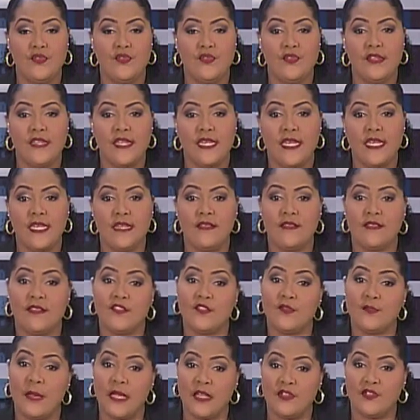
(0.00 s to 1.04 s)
Today is a
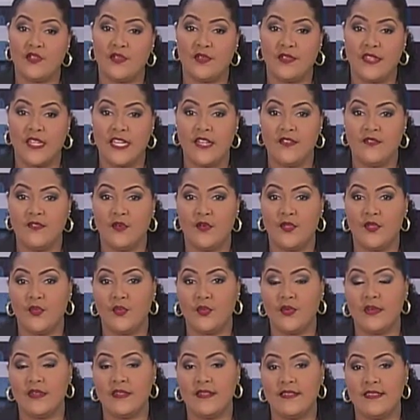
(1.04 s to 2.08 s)
special day for the
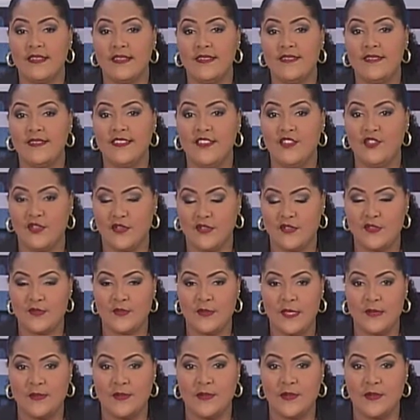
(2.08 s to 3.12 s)
world's indigenous
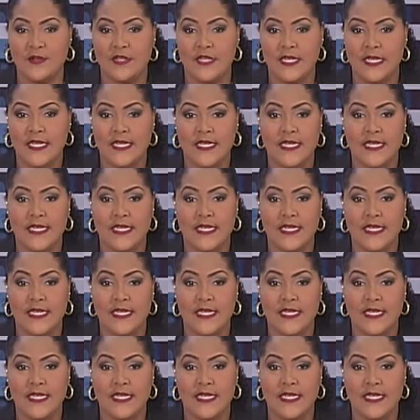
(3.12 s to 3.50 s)
people.